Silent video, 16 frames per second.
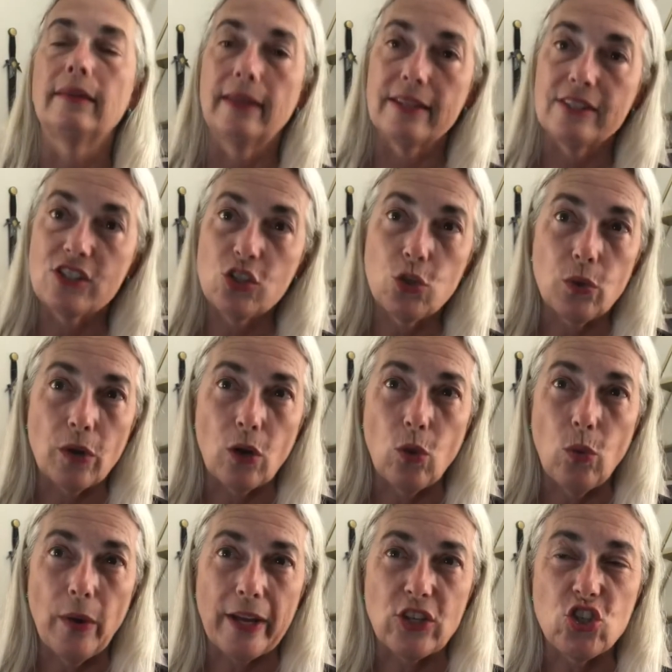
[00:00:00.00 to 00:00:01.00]
let's do a
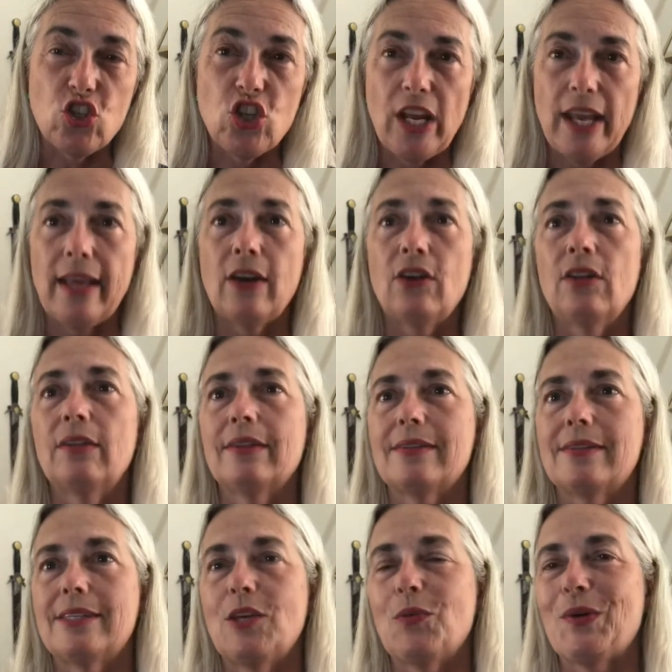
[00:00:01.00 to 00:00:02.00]
quick channel
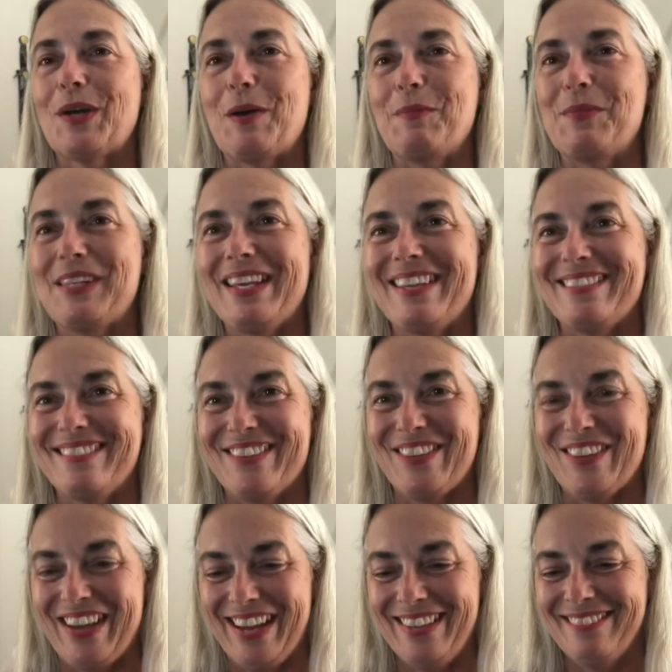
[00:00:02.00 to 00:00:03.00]
and see what comes in.
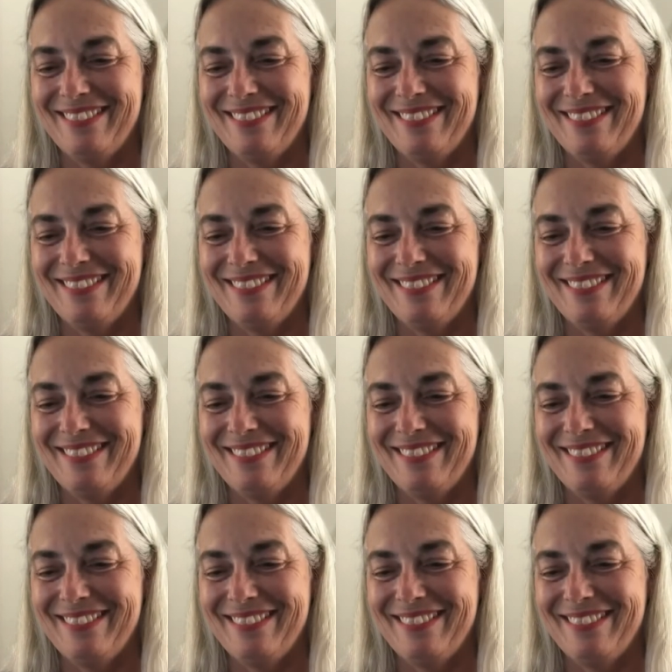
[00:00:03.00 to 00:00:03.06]
Okay.